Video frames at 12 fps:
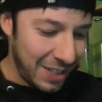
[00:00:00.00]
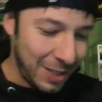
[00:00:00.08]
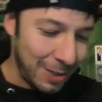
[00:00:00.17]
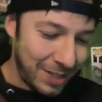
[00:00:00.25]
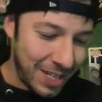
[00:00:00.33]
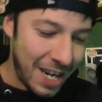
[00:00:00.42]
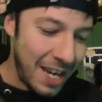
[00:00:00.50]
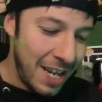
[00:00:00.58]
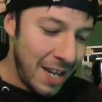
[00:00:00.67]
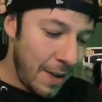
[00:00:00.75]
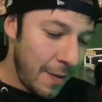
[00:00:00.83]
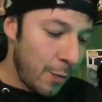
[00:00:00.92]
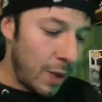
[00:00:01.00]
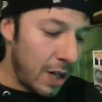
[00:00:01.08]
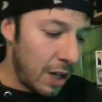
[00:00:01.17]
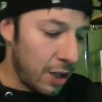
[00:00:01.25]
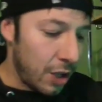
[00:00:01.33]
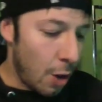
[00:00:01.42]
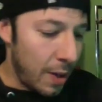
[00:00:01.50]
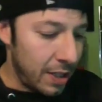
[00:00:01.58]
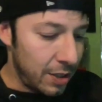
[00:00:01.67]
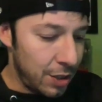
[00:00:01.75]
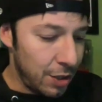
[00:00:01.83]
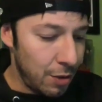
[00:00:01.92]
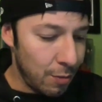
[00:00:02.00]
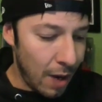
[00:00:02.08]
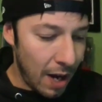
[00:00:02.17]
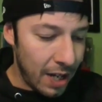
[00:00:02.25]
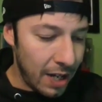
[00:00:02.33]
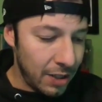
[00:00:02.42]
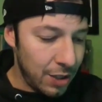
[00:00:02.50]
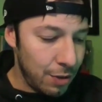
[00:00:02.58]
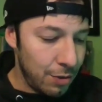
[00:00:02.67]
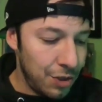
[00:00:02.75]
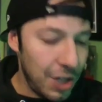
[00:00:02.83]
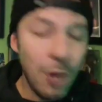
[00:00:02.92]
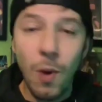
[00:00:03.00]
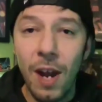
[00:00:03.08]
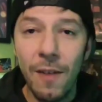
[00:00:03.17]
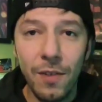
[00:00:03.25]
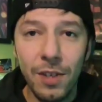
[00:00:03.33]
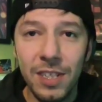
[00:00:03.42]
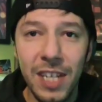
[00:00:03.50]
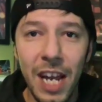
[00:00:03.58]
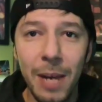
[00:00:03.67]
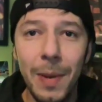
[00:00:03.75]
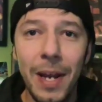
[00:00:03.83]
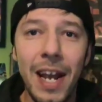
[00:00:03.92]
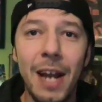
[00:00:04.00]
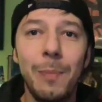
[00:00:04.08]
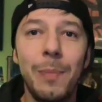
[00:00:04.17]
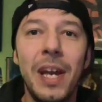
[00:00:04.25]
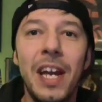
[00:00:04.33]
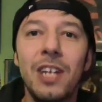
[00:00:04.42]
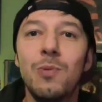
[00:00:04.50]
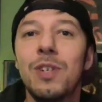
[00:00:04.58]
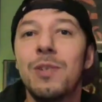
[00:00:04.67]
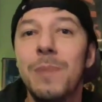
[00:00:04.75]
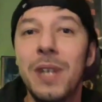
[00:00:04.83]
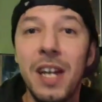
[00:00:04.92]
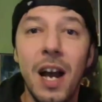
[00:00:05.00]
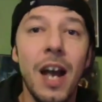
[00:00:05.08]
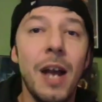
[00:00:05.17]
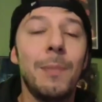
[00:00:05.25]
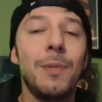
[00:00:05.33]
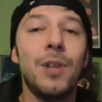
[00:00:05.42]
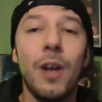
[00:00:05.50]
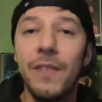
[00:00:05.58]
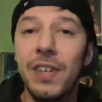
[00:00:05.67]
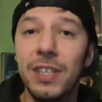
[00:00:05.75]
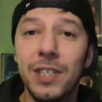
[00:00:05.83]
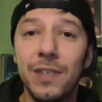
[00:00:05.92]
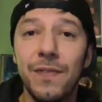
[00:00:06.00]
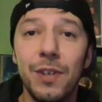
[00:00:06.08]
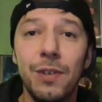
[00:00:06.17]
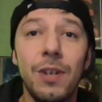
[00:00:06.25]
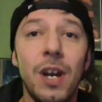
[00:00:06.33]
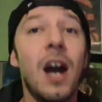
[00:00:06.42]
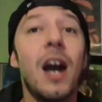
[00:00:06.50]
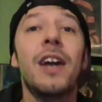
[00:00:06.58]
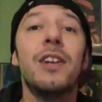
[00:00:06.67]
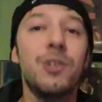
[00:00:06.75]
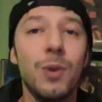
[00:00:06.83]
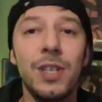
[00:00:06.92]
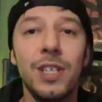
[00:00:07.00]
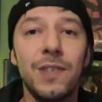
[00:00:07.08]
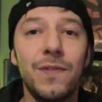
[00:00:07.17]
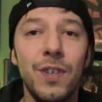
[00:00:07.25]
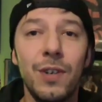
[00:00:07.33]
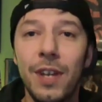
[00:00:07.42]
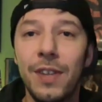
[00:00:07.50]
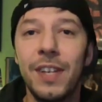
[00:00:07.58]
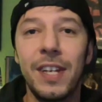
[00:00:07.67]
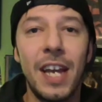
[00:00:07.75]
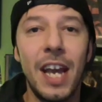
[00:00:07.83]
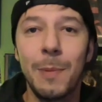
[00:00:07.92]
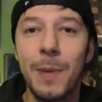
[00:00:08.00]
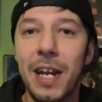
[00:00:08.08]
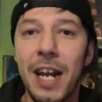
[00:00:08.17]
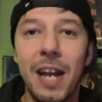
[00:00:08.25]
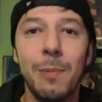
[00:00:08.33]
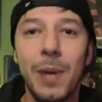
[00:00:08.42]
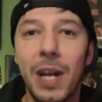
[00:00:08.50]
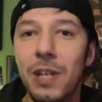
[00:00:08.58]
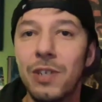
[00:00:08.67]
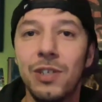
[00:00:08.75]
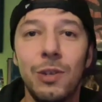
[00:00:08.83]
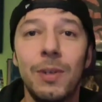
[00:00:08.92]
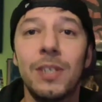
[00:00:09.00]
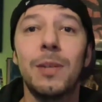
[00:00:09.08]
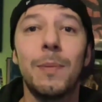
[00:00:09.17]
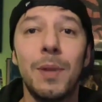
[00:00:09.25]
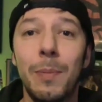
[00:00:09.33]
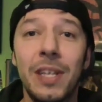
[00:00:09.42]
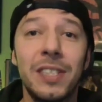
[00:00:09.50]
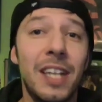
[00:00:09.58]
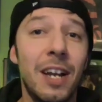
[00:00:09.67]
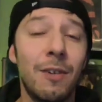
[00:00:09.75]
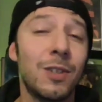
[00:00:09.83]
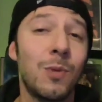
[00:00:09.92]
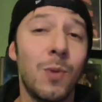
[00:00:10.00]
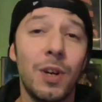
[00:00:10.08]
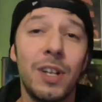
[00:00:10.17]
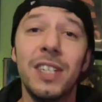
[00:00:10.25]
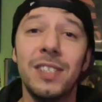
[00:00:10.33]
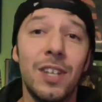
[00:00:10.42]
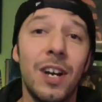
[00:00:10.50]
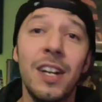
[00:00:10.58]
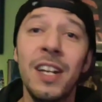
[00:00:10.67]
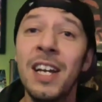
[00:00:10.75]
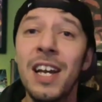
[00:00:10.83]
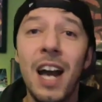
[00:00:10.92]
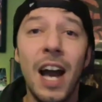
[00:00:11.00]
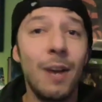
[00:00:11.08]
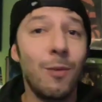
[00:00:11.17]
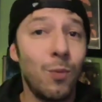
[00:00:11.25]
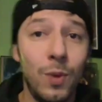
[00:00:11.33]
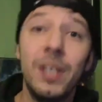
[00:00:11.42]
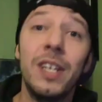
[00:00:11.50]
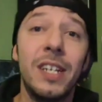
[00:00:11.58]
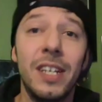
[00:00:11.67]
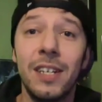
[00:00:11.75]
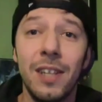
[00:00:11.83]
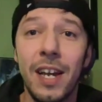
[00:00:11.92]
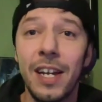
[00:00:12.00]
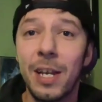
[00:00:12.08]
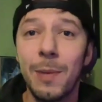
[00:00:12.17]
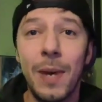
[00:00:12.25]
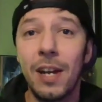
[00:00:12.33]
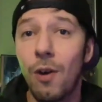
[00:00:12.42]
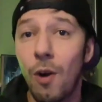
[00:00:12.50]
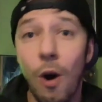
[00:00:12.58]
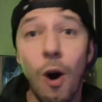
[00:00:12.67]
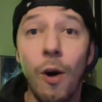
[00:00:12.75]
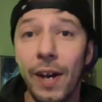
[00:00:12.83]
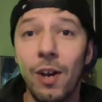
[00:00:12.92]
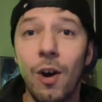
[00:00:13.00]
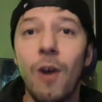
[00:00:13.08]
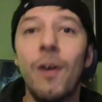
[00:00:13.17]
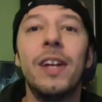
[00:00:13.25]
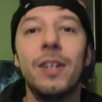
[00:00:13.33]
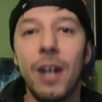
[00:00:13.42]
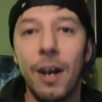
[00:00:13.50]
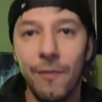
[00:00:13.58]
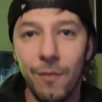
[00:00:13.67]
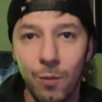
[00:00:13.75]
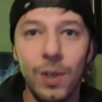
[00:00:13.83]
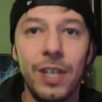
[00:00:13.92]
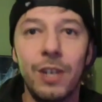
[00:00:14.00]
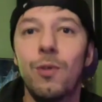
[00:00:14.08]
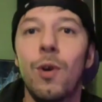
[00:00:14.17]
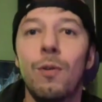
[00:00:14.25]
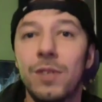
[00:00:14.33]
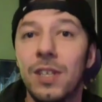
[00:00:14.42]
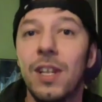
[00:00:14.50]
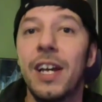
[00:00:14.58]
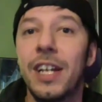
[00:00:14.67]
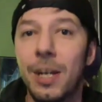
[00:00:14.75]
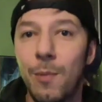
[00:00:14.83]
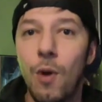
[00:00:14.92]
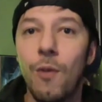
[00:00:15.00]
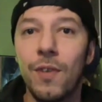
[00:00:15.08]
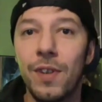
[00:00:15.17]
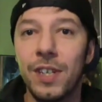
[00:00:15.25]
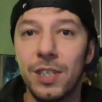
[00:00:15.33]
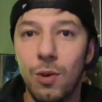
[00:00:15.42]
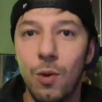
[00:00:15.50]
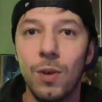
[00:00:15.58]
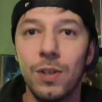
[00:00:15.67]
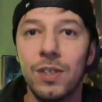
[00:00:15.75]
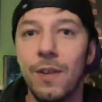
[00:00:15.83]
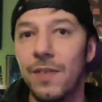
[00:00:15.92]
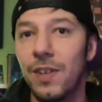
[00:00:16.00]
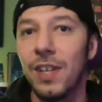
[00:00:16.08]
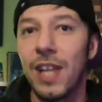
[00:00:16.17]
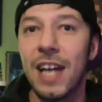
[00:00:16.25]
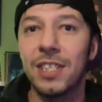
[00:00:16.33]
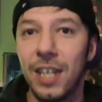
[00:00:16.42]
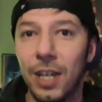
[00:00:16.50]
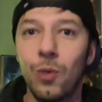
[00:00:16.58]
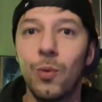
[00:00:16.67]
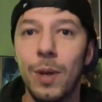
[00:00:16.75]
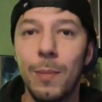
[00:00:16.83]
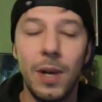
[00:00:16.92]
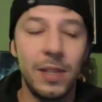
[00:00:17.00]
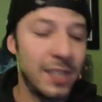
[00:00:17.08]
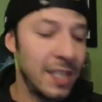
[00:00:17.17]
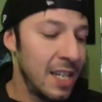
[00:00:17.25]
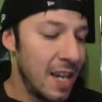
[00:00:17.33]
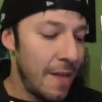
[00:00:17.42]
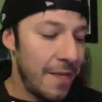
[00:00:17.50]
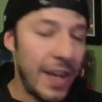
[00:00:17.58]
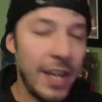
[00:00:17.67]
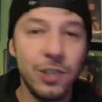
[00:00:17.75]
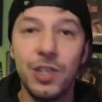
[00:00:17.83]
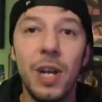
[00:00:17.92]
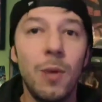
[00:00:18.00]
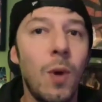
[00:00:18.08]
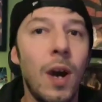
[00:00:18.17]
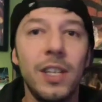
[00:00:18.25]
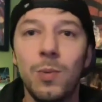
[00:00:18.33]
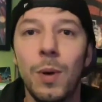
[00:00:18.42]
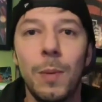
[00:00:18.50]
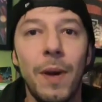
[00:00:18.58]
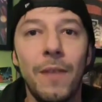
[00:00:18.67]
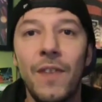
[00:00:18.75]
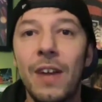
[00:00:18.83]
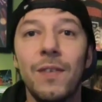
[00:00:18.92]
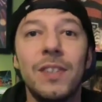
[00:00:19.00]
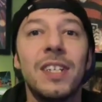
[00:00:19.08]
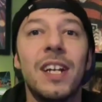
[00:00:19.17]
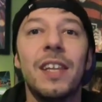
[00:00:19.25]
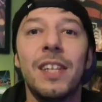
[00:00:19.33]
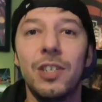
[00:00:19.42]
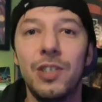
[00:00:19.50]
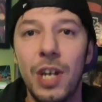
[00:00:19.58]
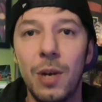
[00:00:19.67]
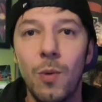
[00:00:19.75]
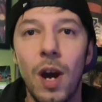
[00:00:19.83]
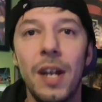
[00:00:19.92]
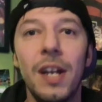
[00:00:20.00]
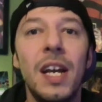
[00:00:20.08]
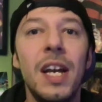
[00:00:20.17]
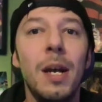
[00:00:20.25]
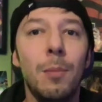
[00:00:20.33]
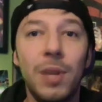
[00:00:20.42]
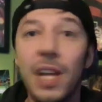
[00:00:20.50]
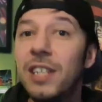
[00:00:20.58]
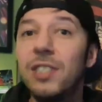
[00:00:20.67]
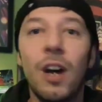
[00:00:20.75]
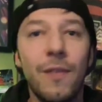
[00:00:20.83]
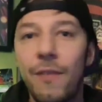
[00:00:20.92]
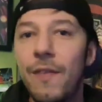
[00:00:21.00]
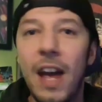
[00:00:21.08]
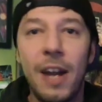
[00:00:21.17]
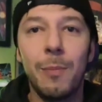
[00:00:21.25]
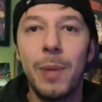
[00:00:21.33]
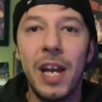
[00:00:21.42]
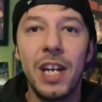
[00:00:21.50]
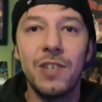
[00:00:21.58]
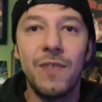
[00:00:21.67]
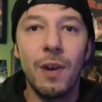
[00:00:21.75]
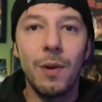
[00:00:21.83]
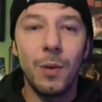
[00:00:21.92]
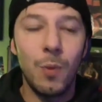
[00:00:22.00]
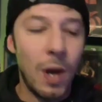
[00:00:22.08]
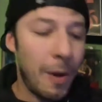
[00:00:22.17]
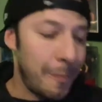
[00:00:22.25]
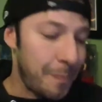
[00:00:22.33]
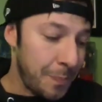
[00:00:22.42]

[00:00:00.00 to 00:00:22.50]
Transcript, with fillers: so today we're going to go into right into Jay White versus Hangman Adam Page, which me, I am loving this feud. I enjoyed this feud. I think Hangman Adam Page is doing some of the best character work he's done. I really didn't like him at all at all and I've really grown to like him over this course of the last like 3 months and Jay White's one of my favorites and I think Jay White plays off of Adam Page very well.